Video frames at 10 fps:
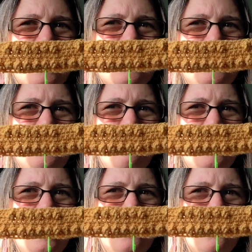
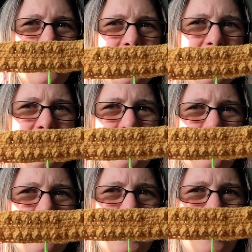considering the other one is
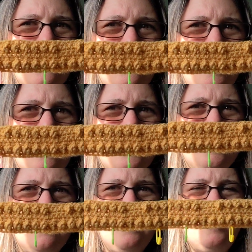straight on the other
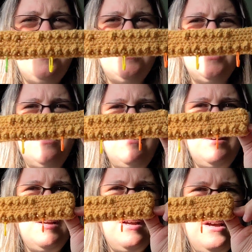side. So
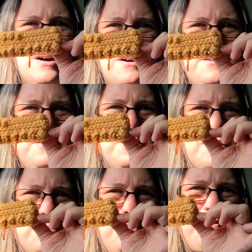I don't
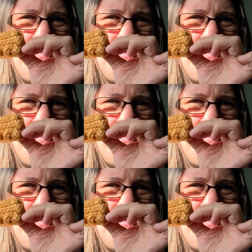know,